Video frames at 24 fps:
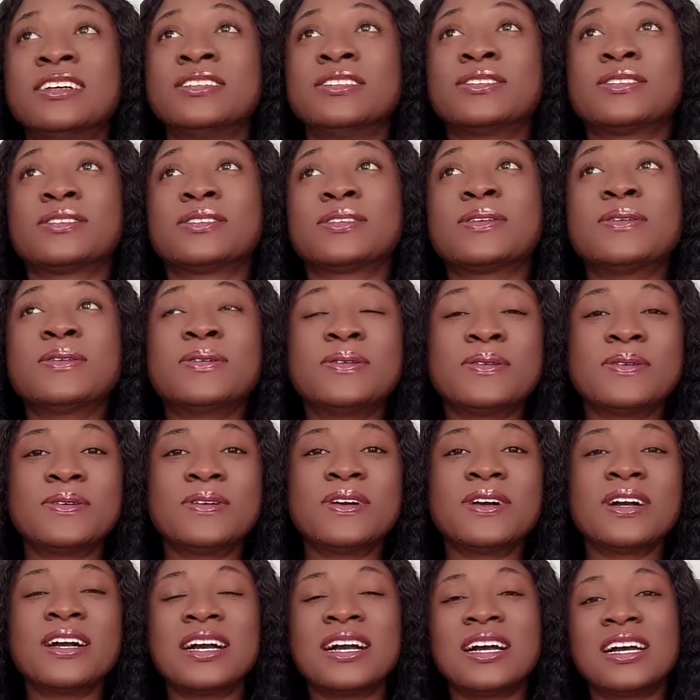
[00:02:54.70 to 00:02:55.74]

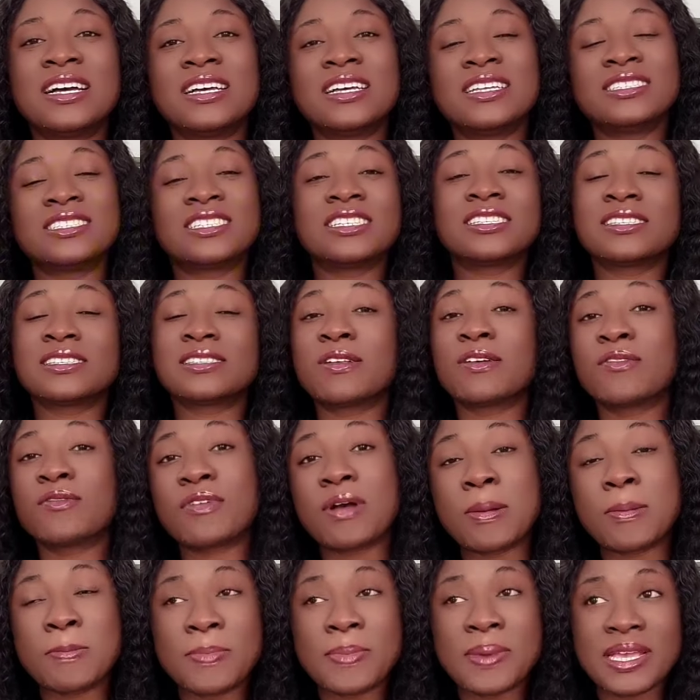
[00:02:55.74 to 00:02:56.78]
So
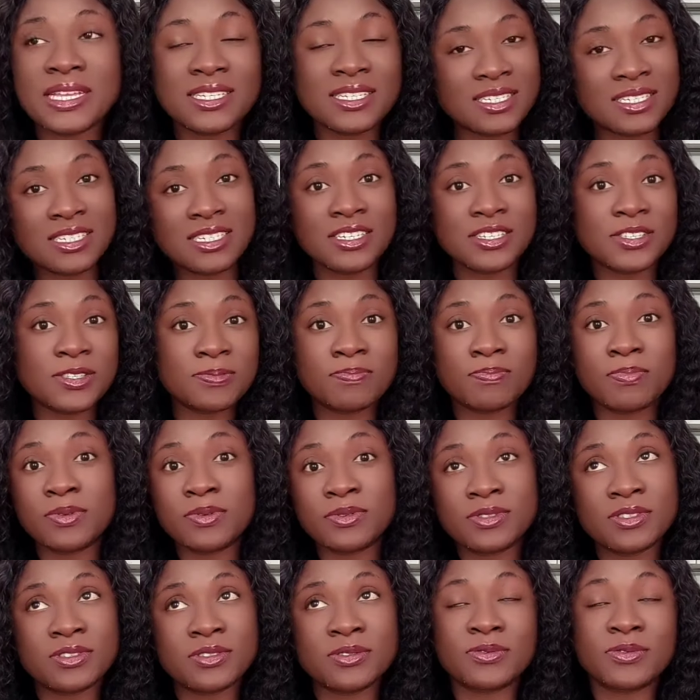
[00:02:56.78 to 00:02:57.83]
Gistlover made this
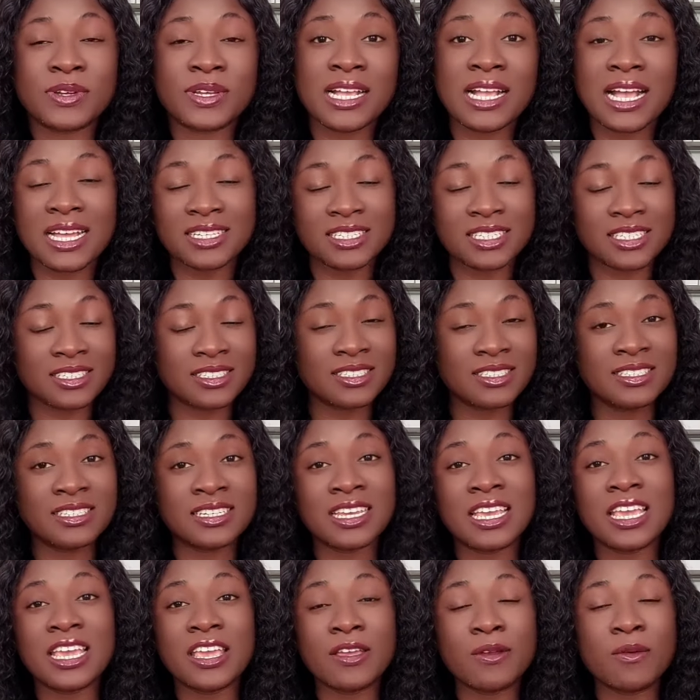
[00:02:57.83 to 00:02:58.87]
post regarding
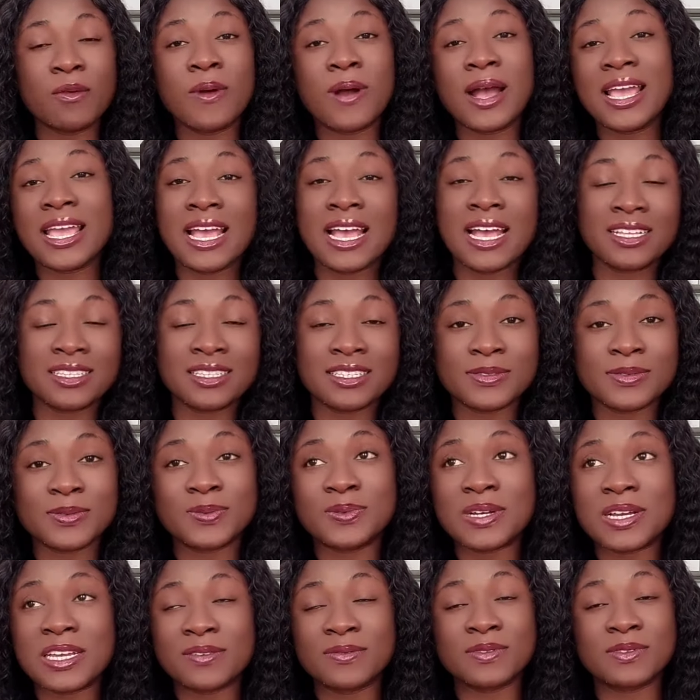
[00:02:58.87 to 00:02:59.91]
AY and his
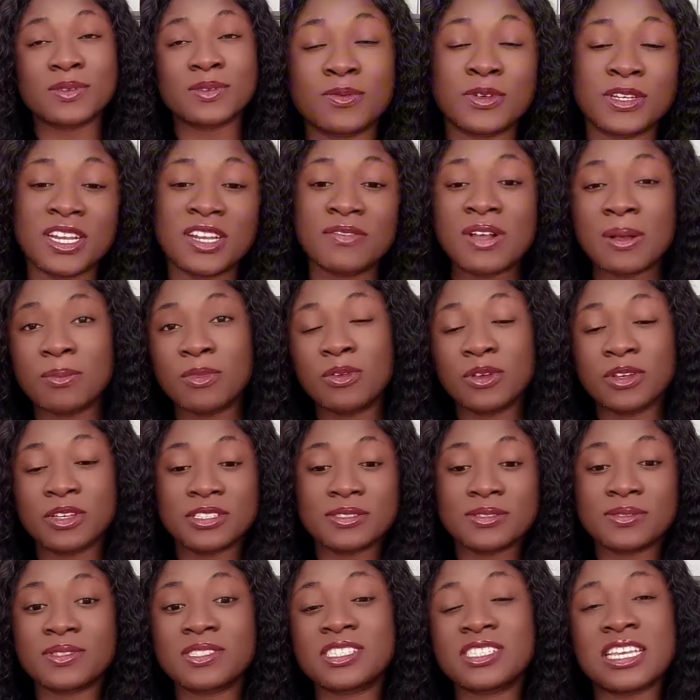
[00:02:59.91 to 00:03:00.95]
wife. whatever I'm going
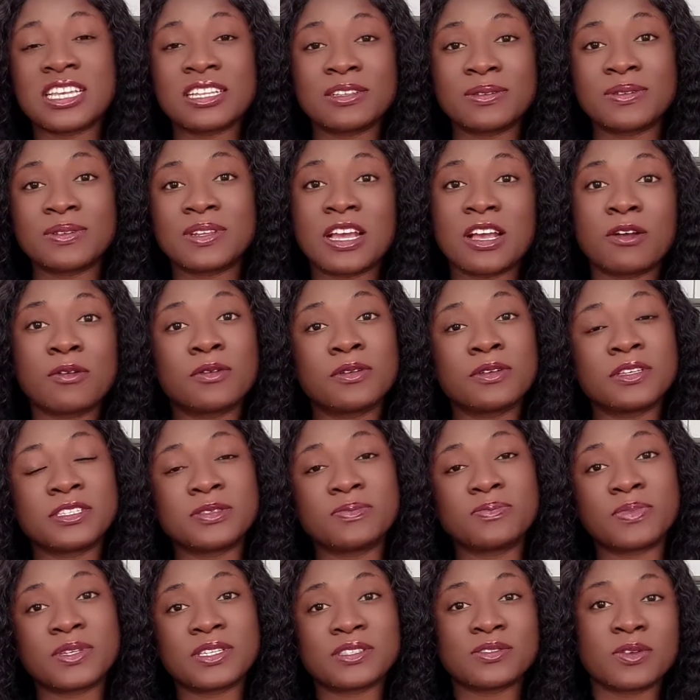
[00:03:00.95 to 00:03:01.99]
to tell you now
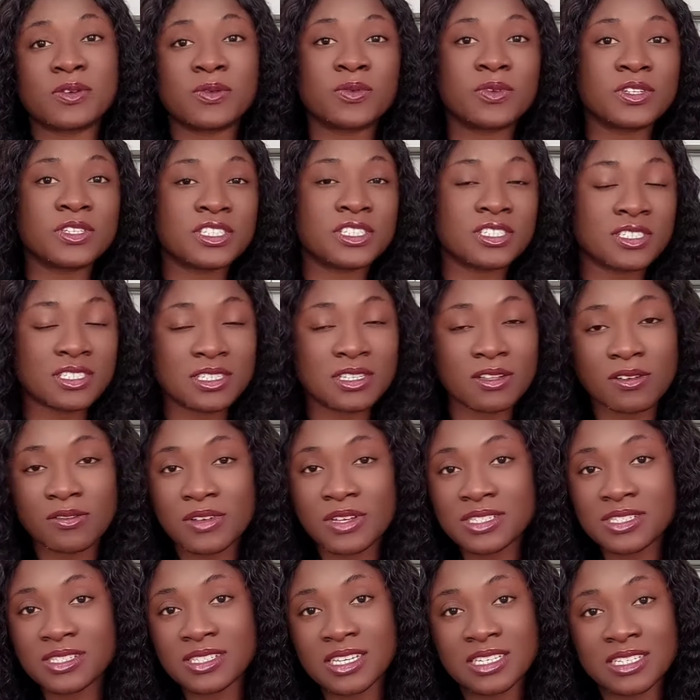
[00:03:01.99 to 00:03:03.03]
is based on what
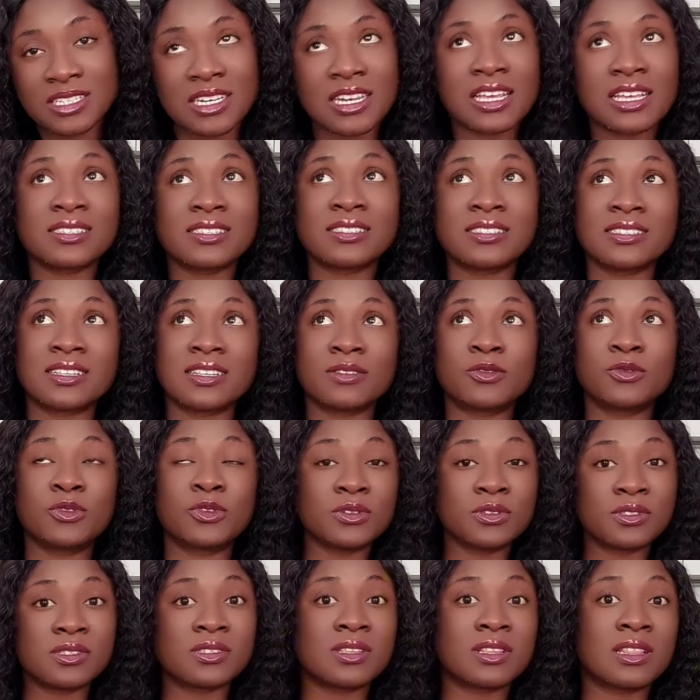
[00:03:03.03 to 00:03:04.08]
Gistlover
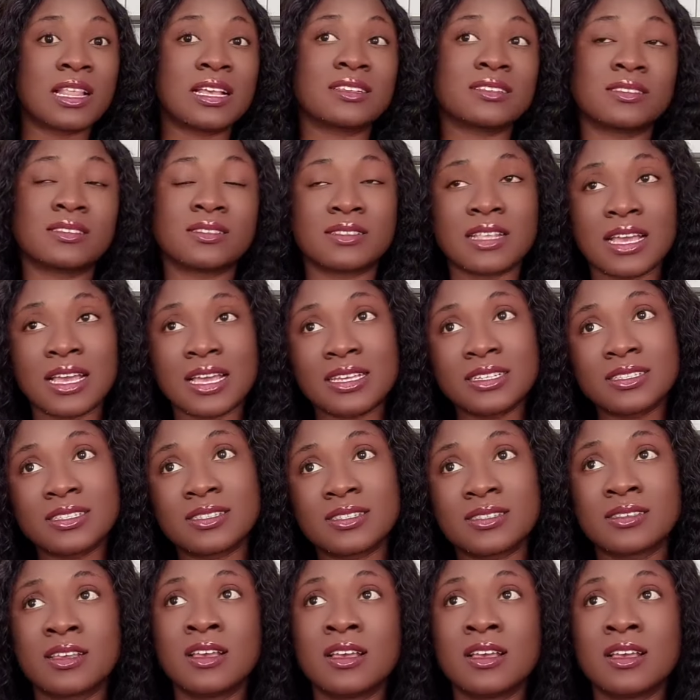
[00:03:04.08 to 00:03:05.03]
wrote last night.